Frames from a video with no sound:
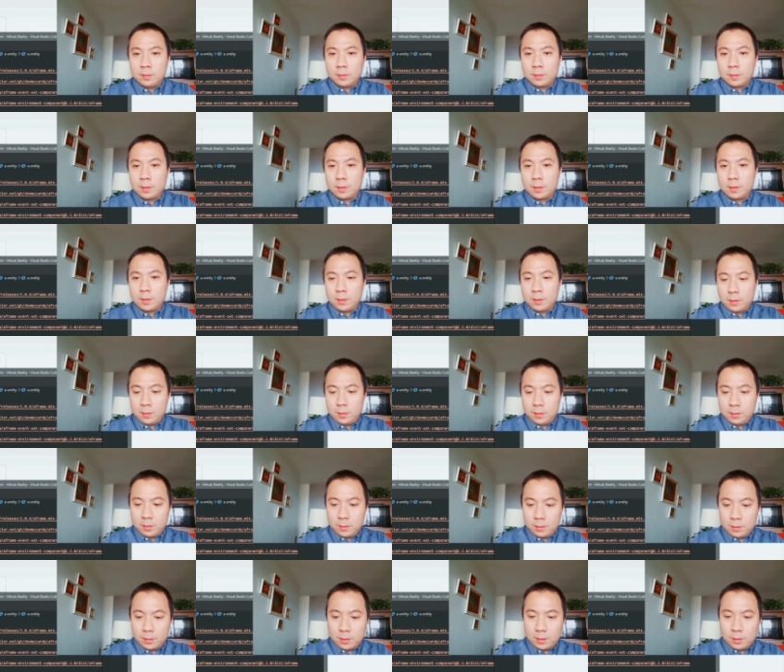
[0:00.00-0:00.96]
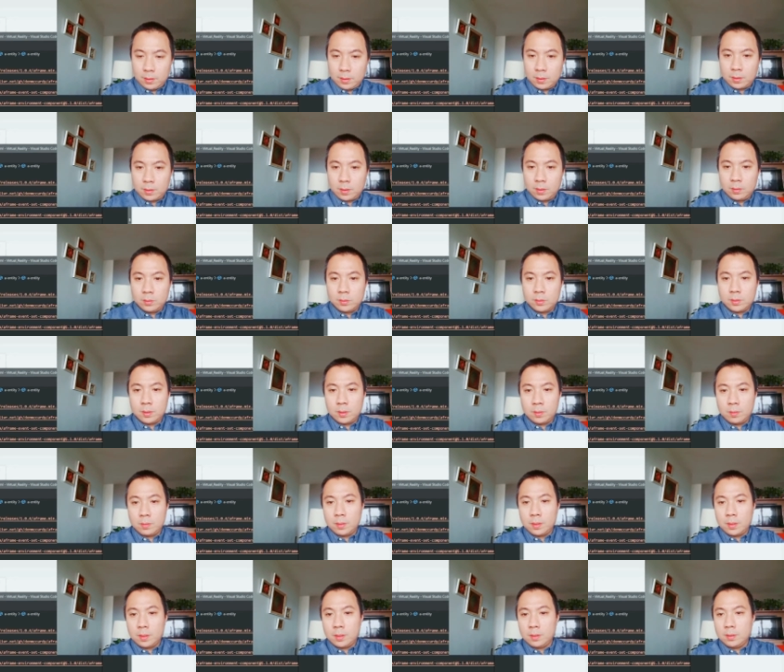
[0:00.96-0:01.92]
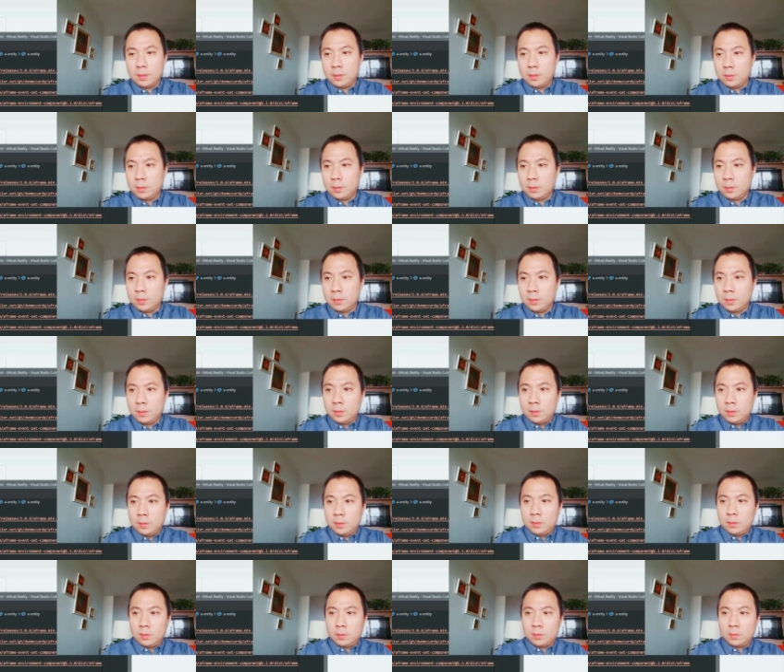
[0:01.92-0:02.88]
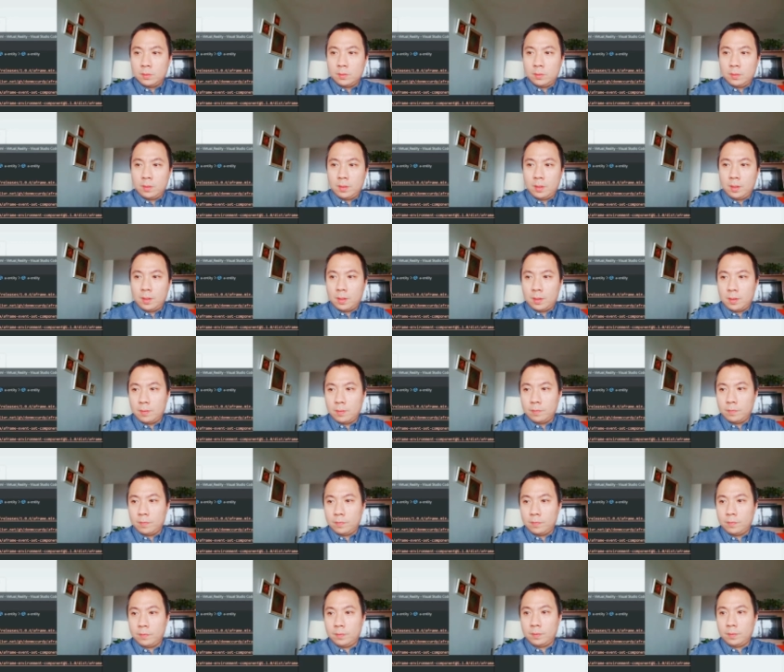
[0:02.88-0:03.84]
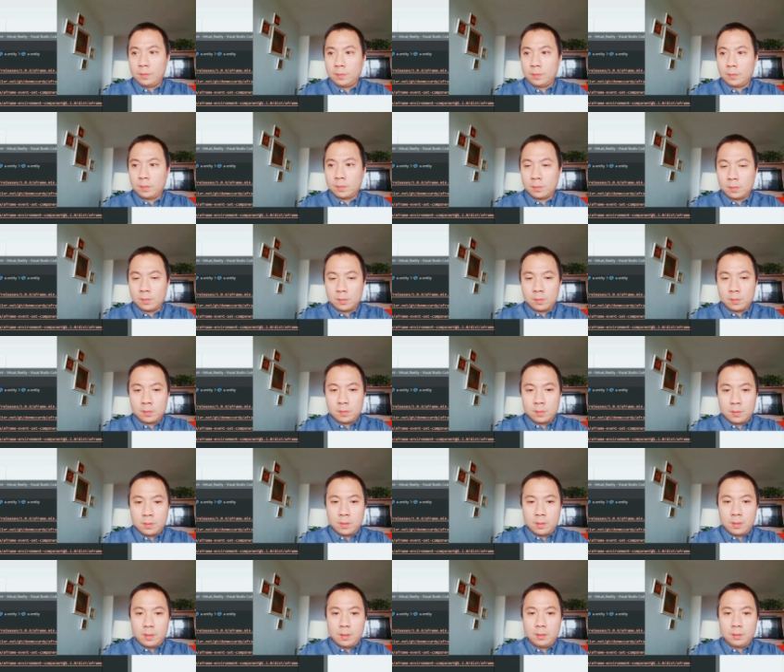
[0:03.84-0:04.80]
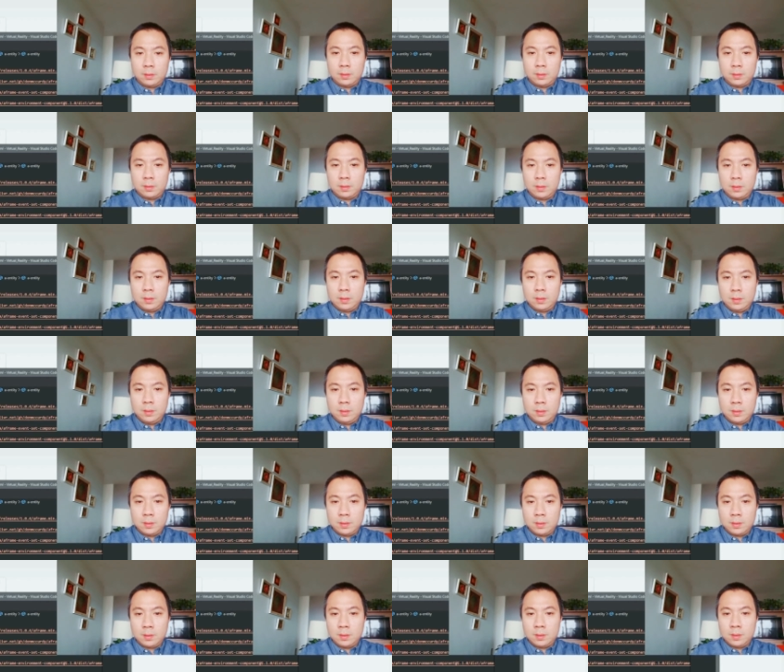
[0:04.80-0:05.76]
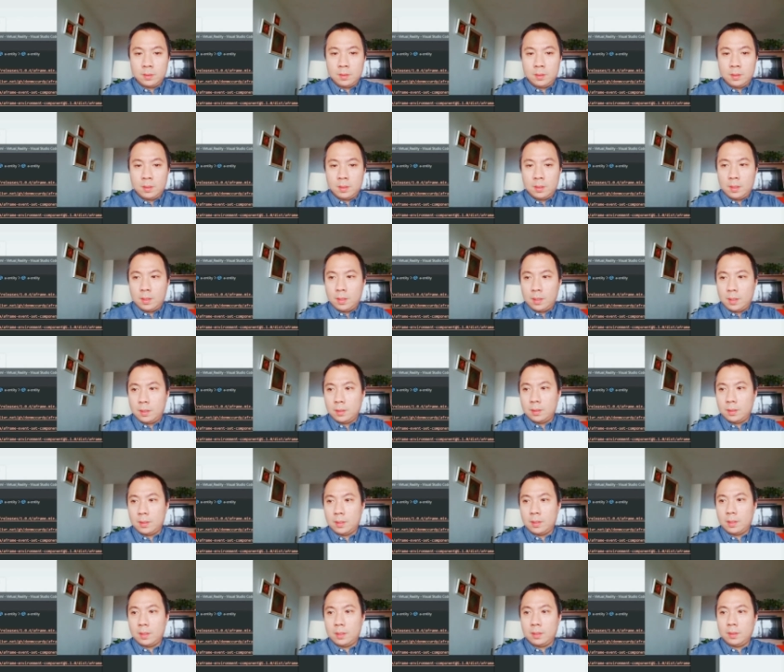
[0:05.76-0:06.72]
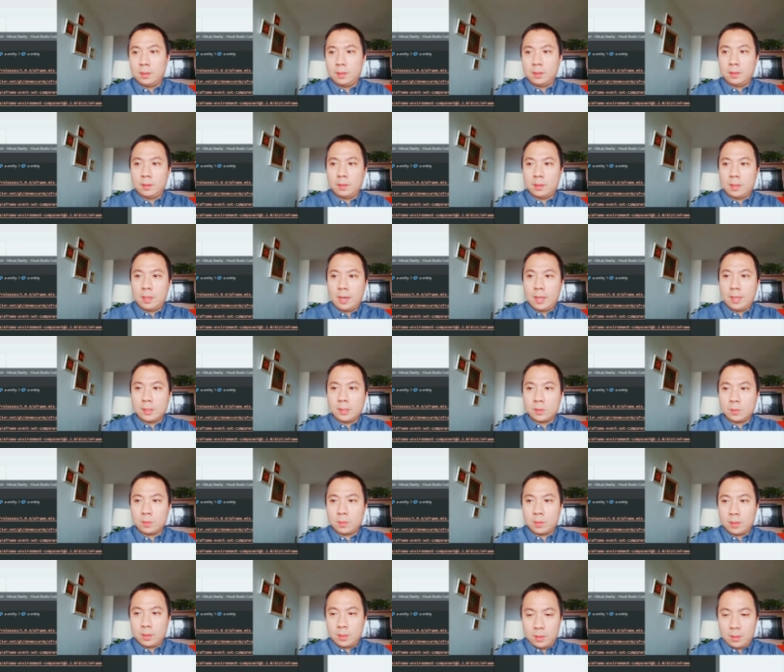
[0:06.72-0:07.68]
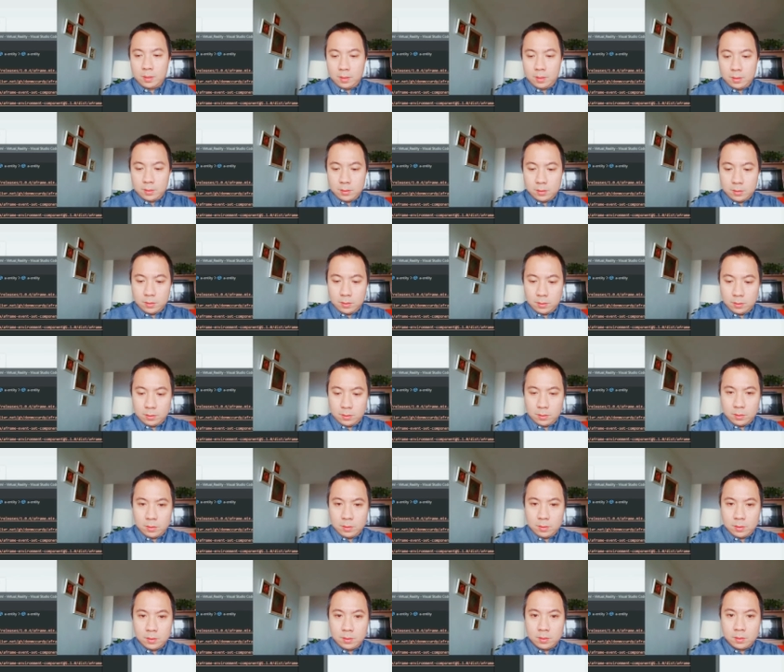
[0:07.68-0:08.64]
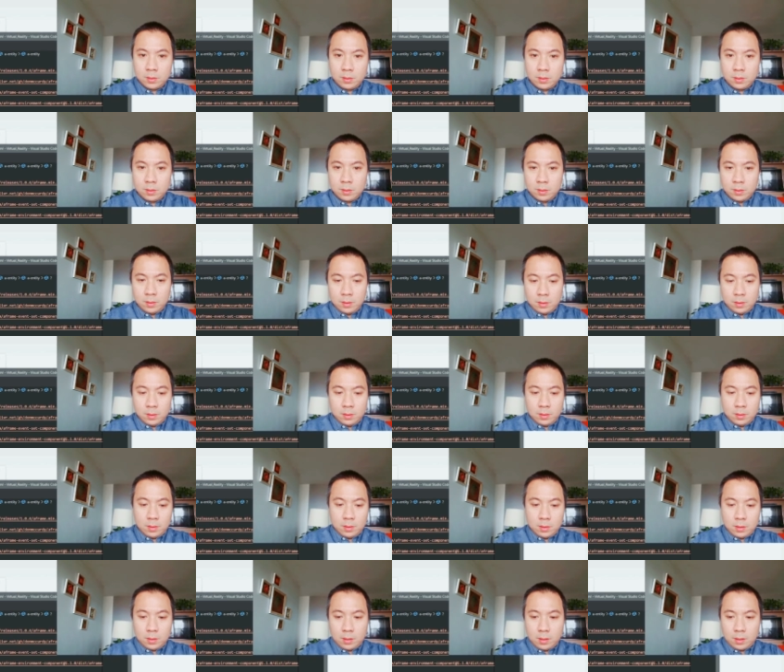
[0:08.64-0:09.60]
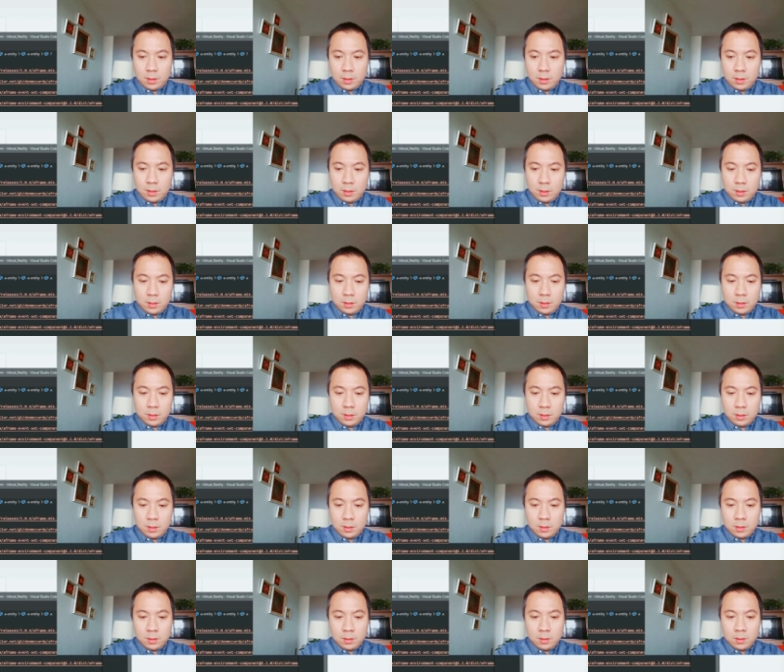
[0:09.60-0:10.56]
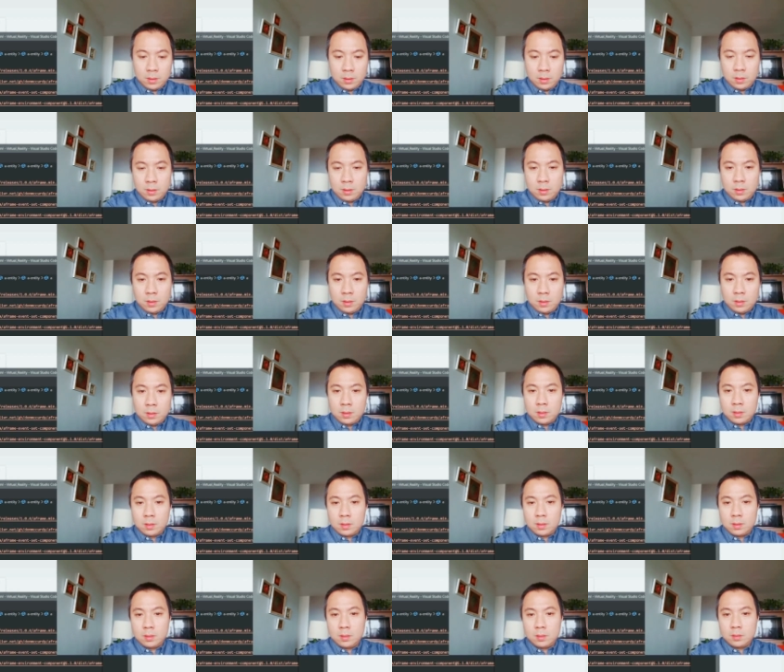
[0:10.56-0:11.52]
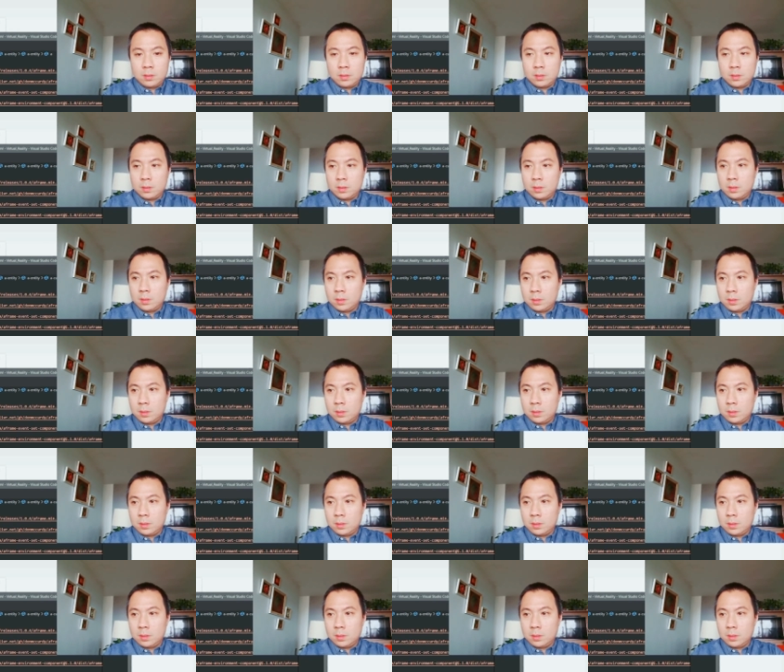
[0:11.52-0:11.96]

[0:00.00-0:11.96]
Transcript: Okay, then close that one. So we have entity, and then the last one is your a cursor.